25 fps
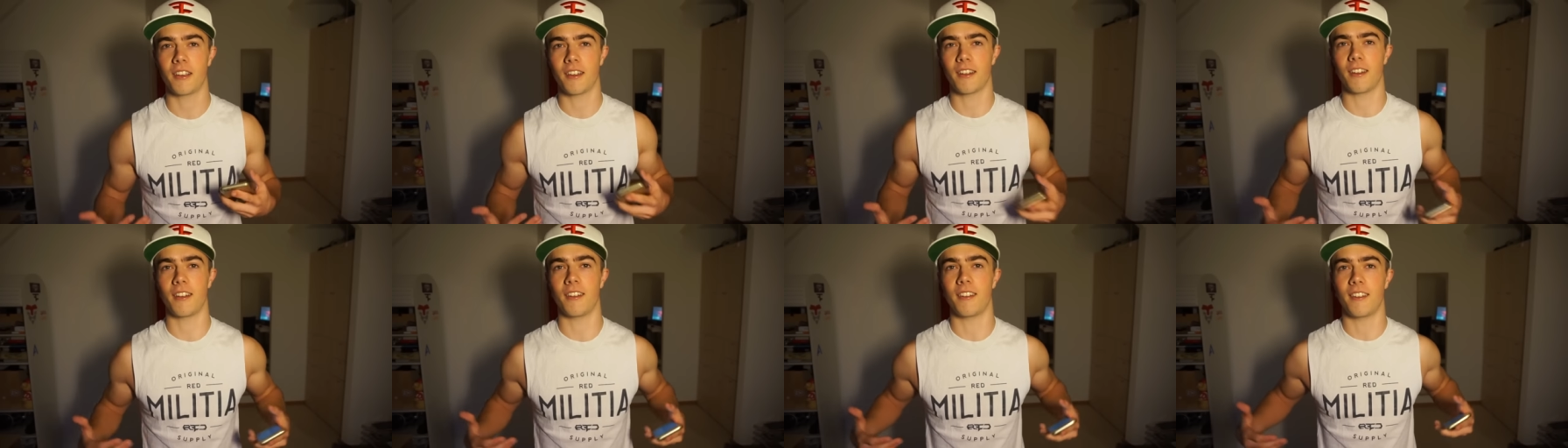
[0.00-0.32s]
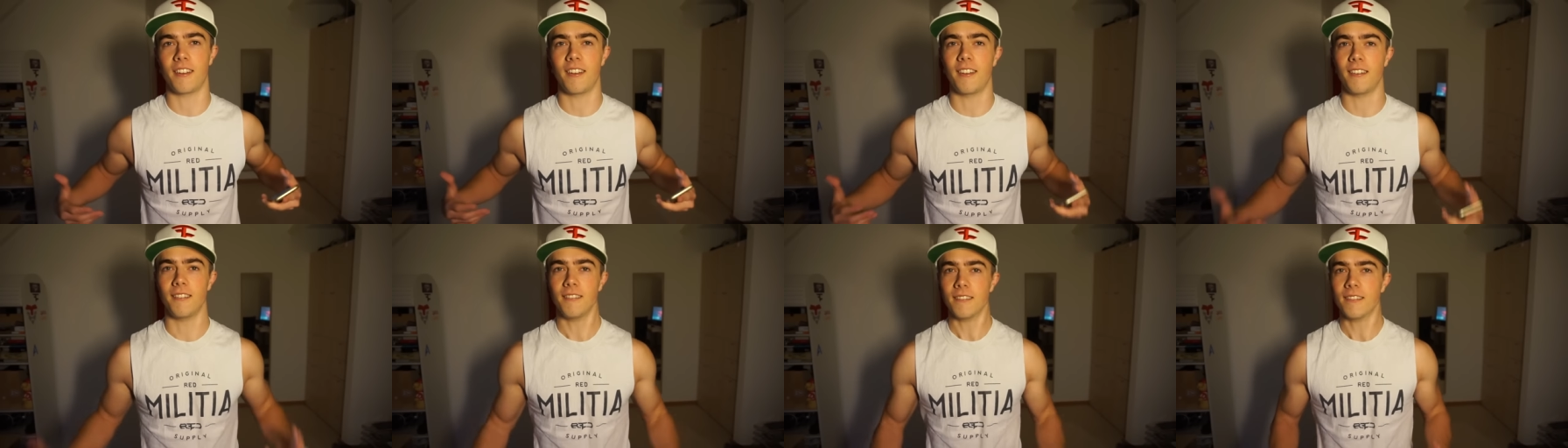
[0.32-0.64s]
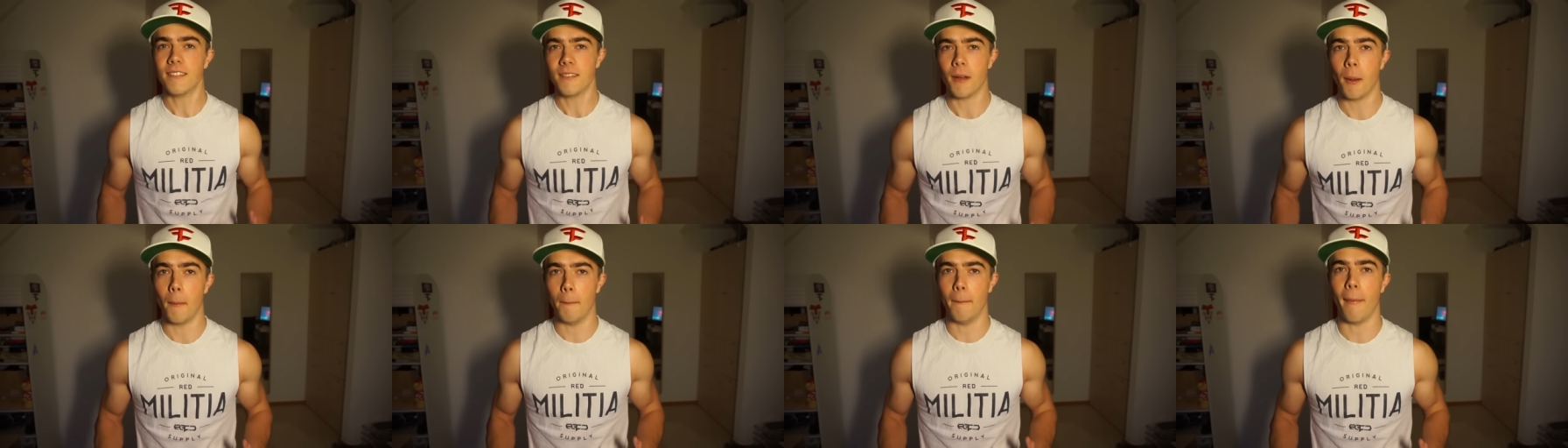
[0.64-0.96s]
a,
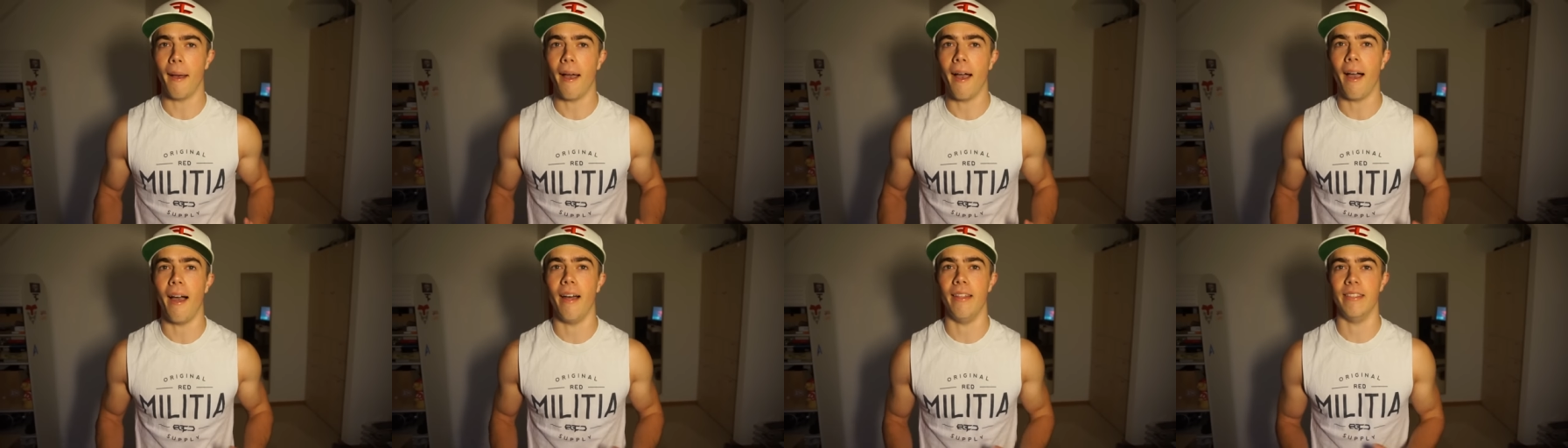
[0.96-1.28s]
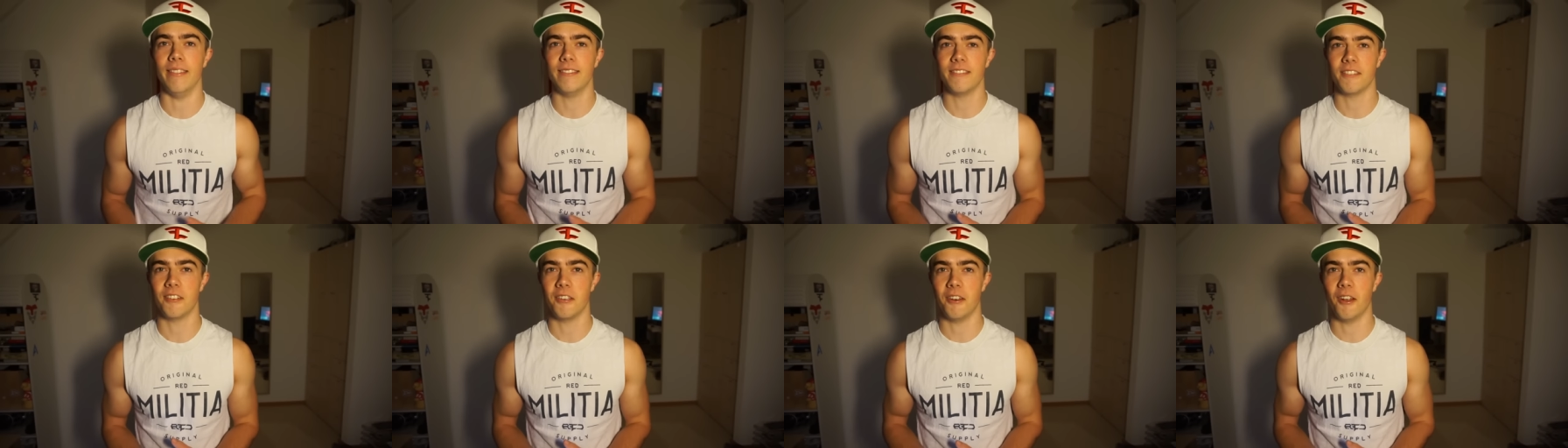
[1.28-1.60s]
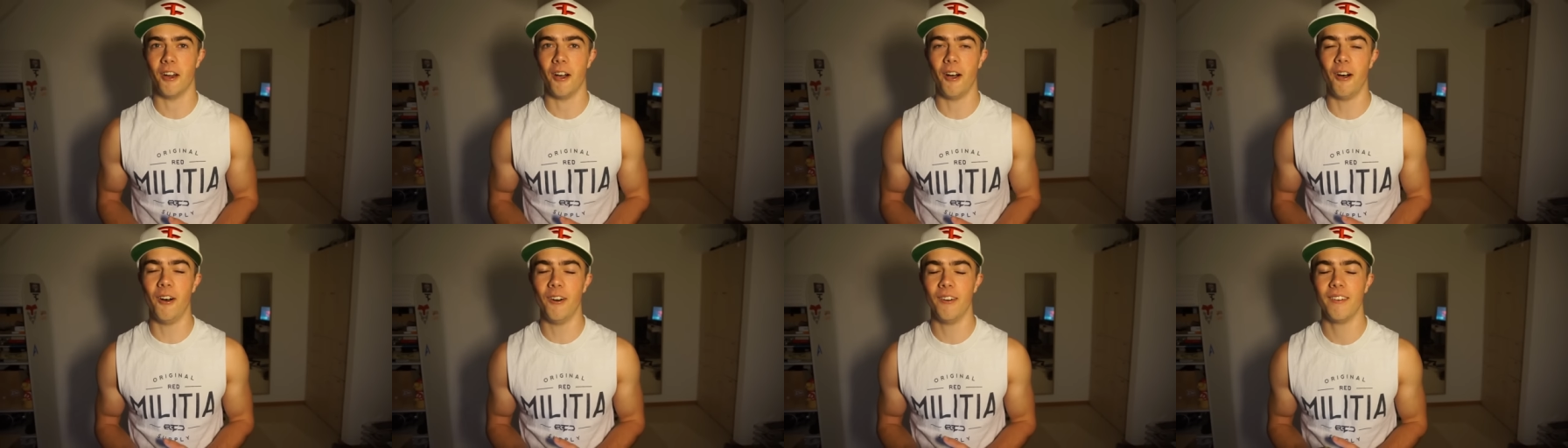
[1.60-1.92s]
a man, you
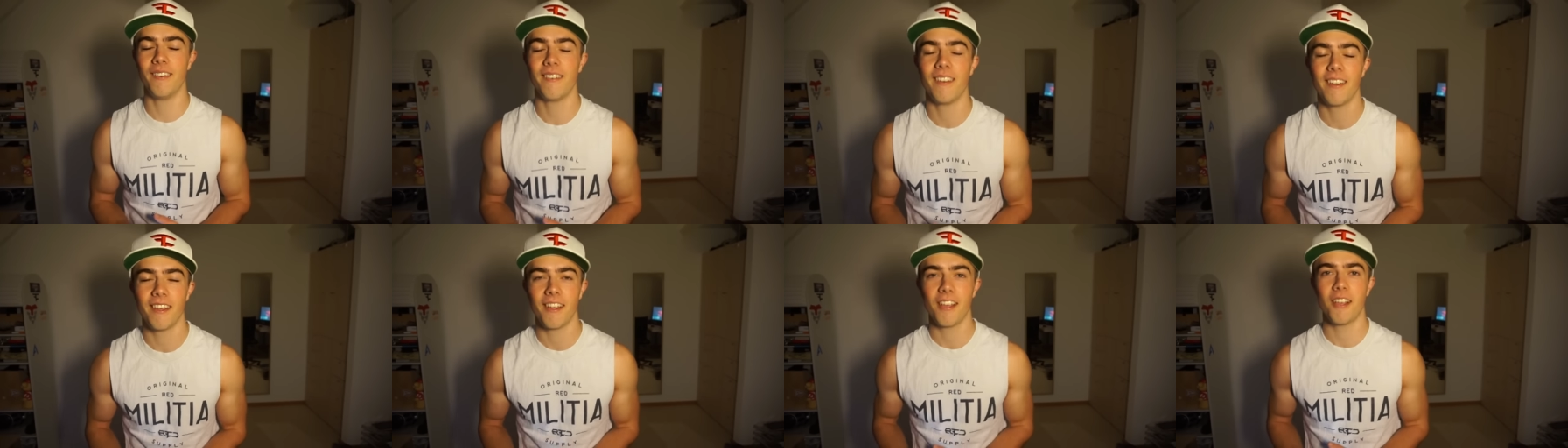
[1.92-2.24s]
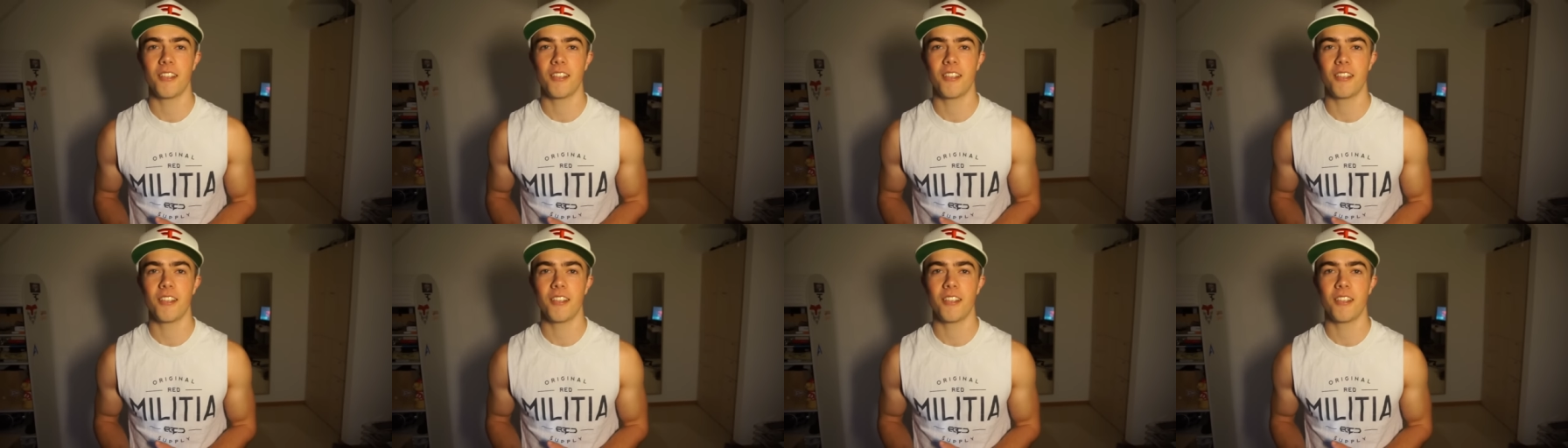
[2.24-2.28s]
know?